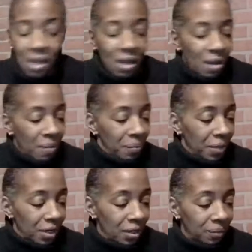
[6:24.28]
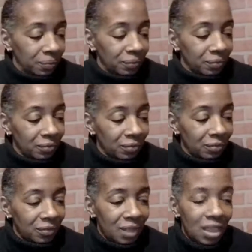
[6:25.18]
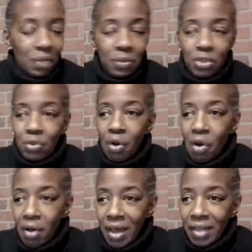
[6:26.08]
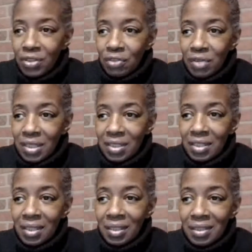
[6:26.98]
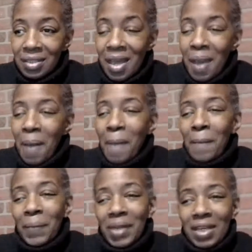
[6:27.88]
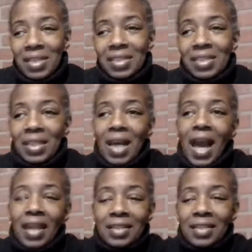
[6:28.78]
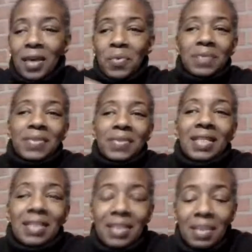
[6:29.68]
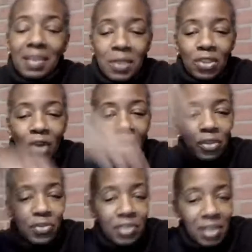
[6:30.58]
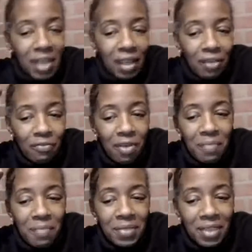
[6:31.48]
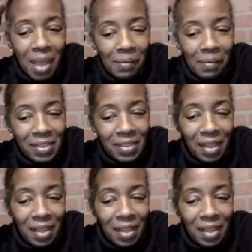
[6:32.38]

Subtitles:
But he would do all kinds of crazy things because I could tell when he was getting sleepy. So I used to like rub the top of his head,